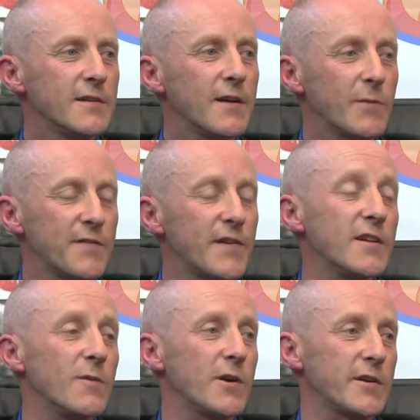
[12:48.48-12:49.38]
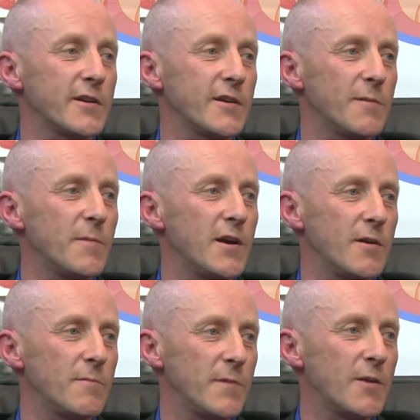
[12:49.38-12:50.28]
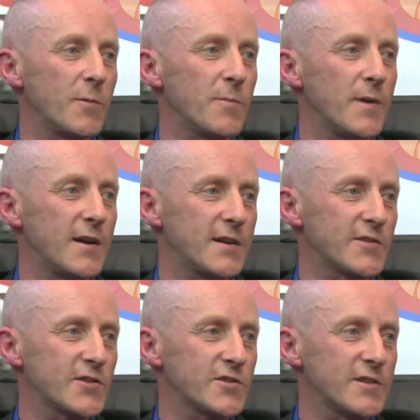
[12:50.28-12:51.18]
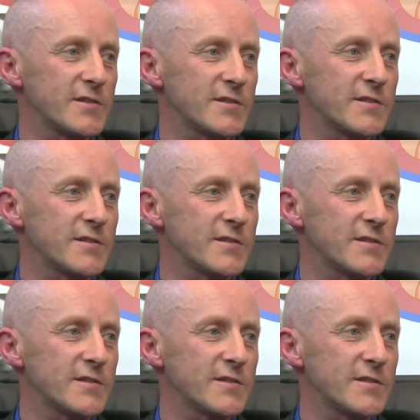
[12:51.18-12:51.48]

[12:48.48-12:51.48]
we feel they want a male with male as such, and